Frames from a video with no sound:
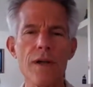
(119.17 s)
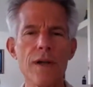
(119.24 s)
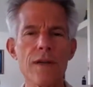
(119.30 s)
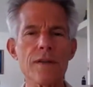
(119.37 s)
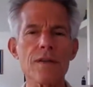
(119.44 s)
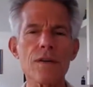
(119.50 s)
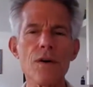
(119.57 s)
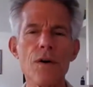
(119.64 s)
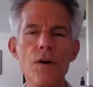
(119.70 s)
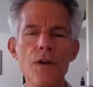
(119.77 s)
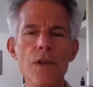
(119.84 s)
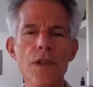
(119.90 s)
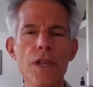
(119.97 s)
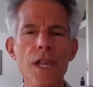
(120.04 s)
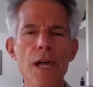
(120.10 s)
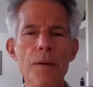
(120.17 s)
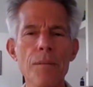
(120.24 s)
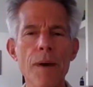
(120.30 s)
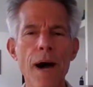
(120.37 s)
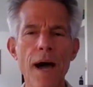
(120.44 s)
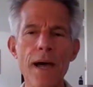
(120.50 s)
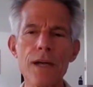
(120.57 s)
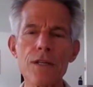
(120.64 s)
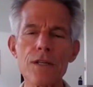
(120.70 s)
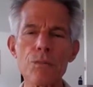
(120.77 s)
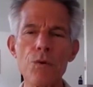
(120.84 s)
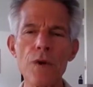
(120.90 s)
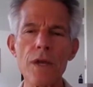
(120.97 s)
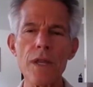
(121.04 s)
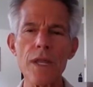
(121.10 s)
It's called Lamaze
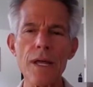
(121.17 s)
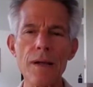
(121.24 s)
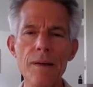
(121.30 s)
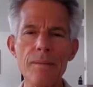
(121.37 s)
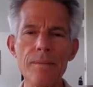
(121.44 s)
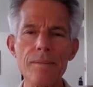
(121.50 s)
breathing.